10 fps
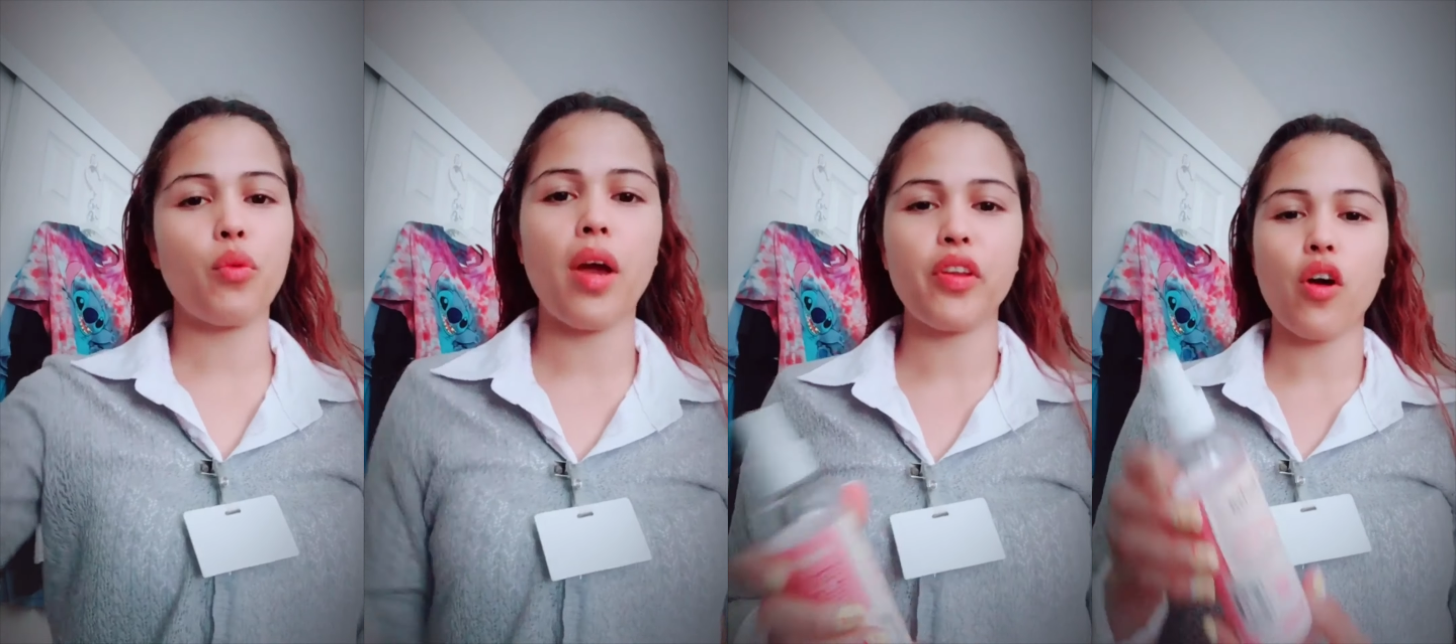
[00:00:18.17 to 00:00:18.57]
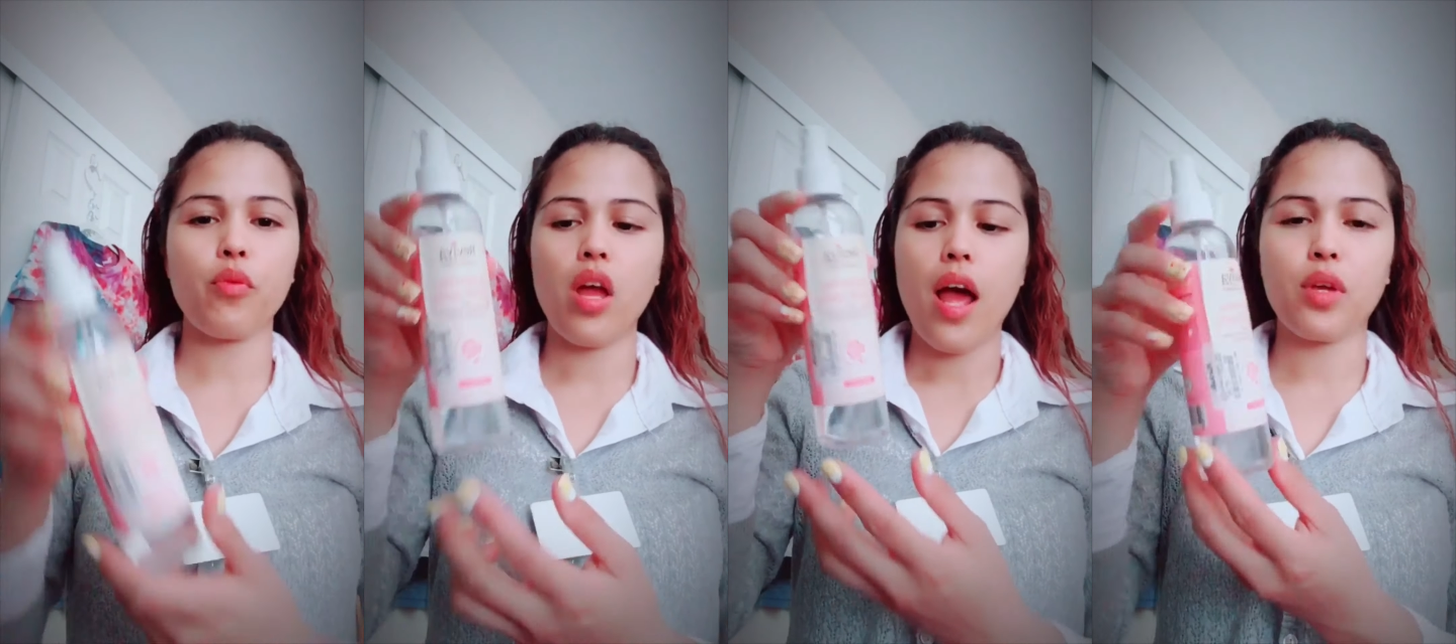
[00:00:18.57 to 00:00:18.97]
I wipe it off,
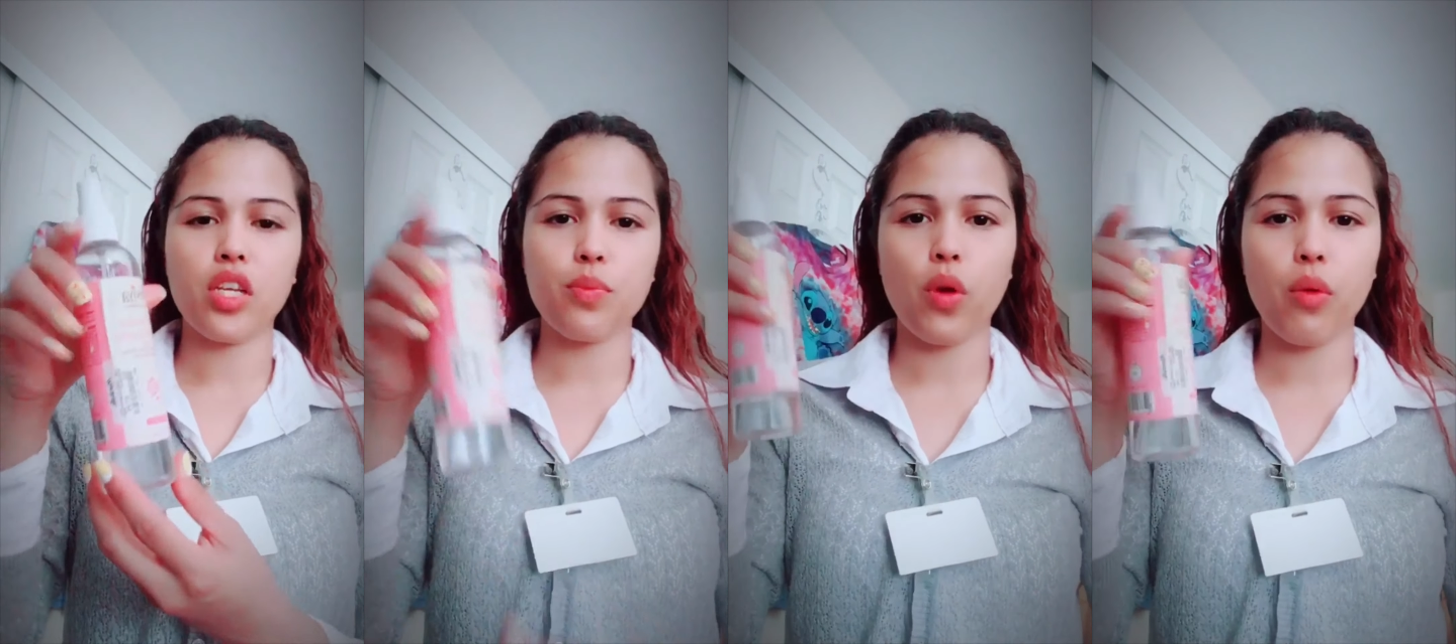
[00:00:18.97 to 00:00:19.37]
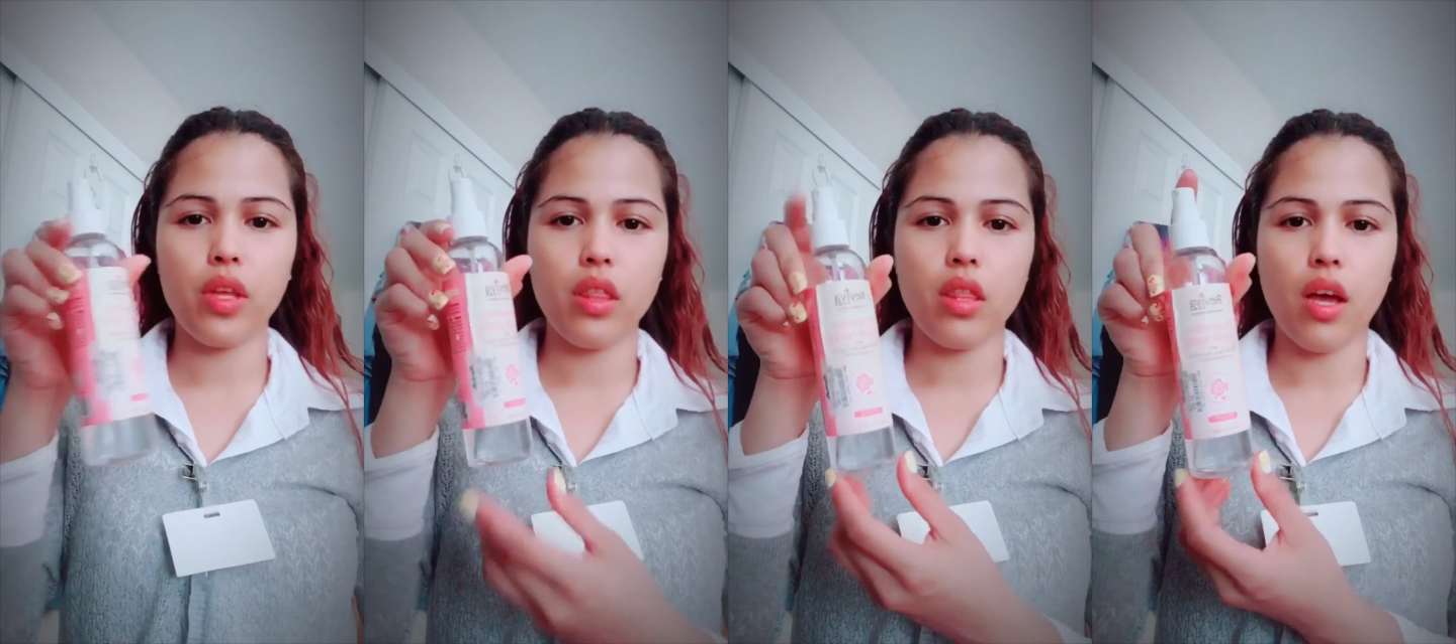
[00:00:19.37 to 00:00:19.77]
I'm gonna spray
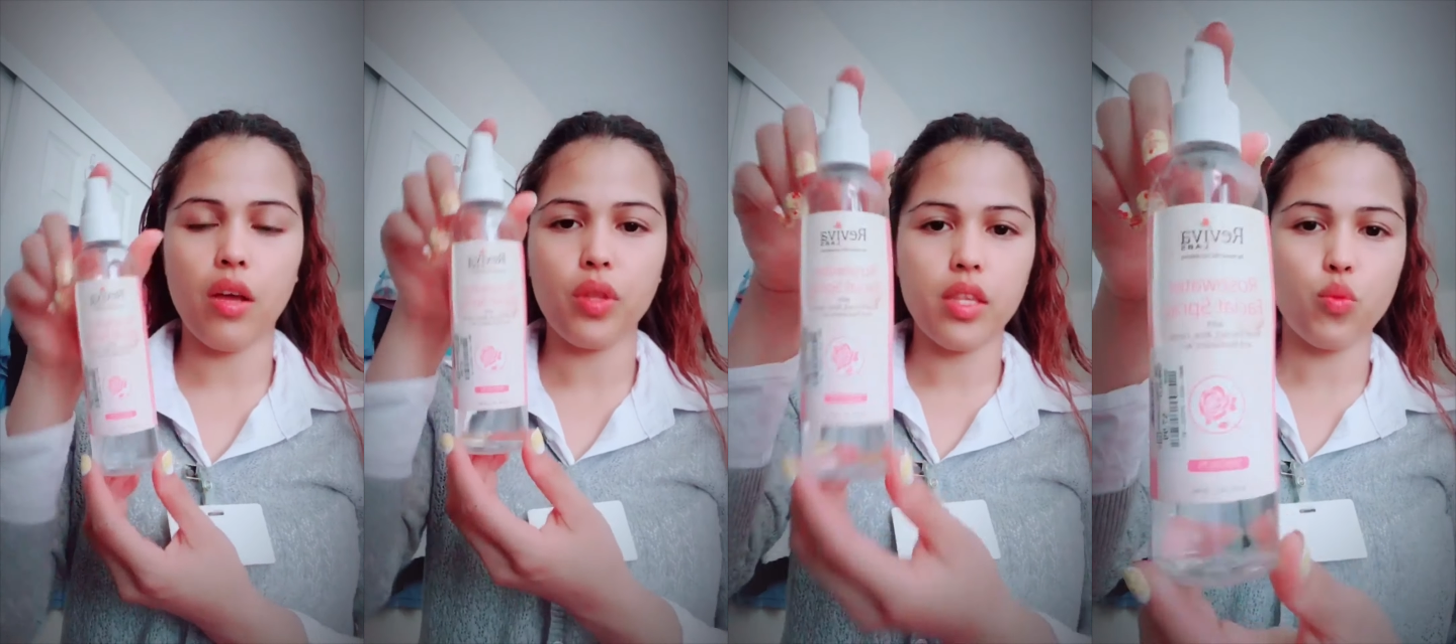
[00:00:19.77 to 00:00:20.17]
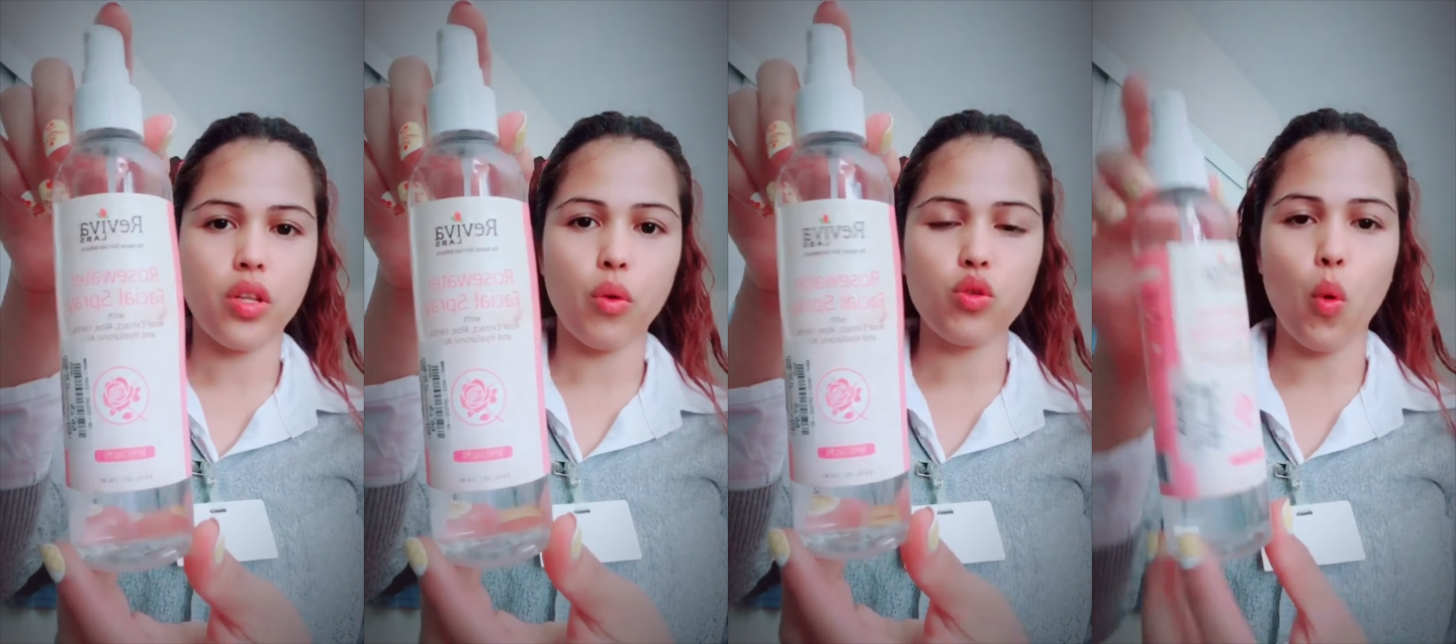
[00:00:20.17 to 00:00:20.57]
with this
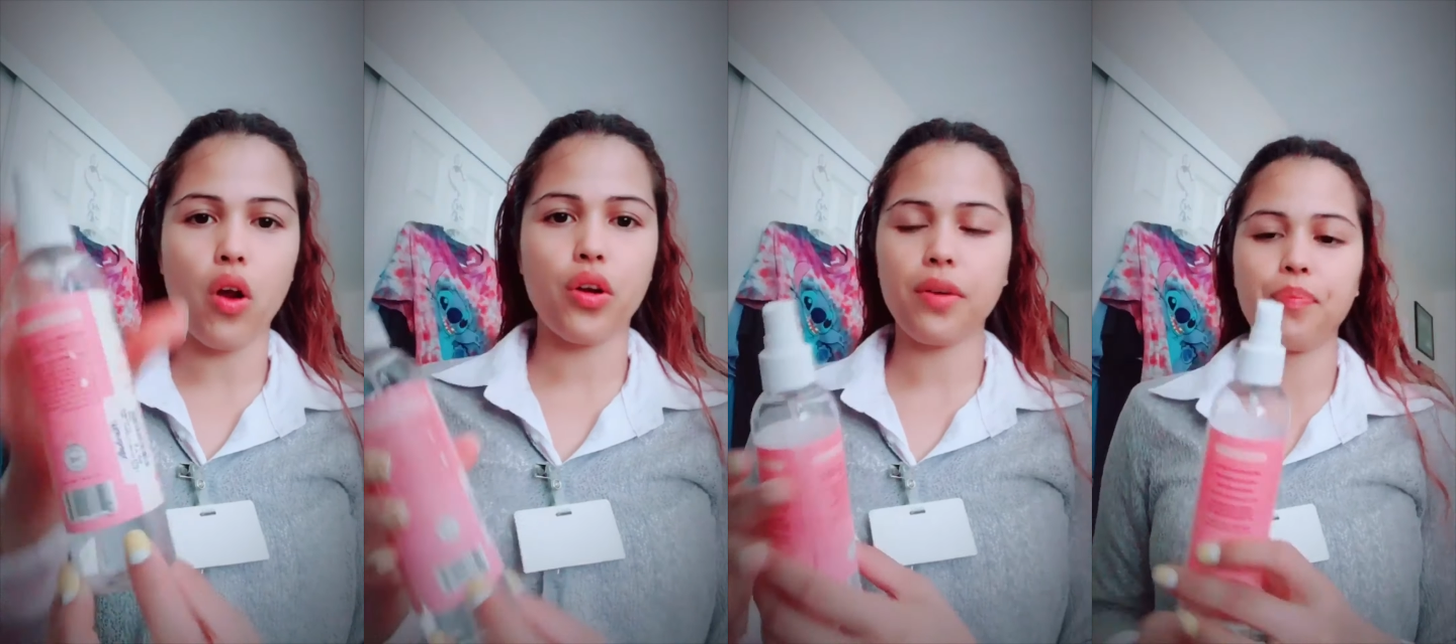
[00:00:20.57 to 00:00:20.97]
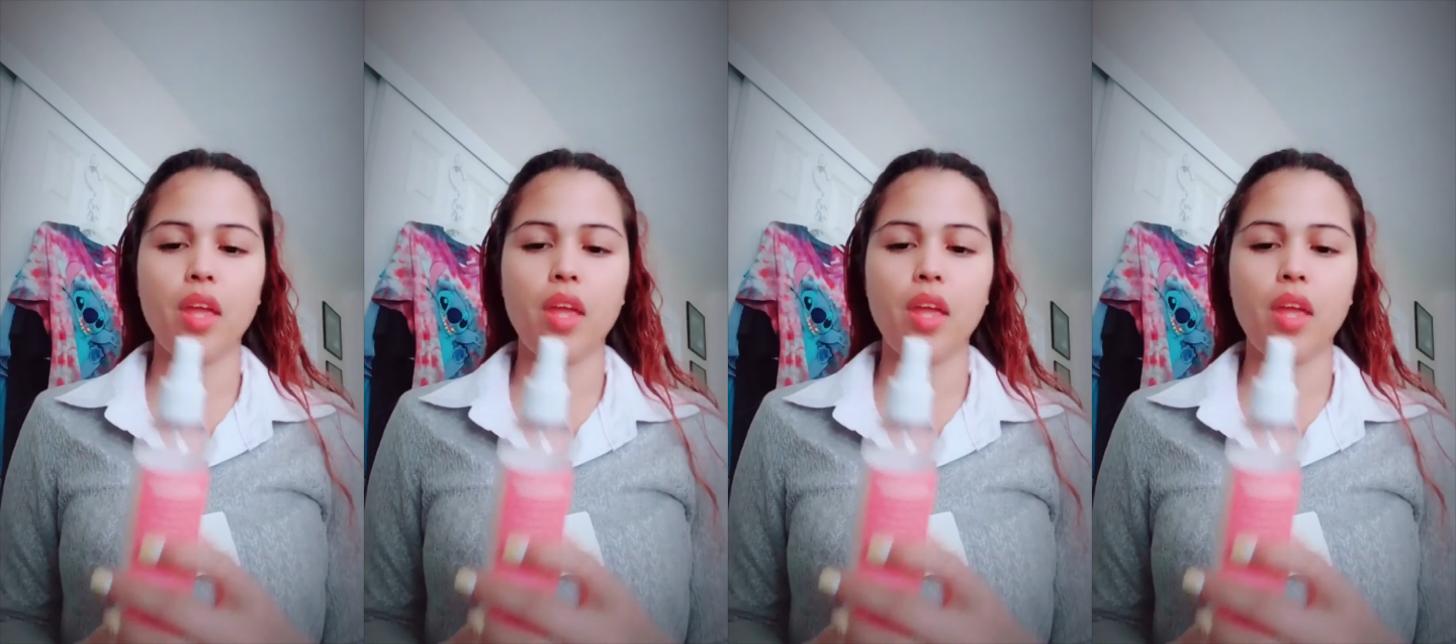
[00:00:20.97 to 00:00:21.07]
white rose water.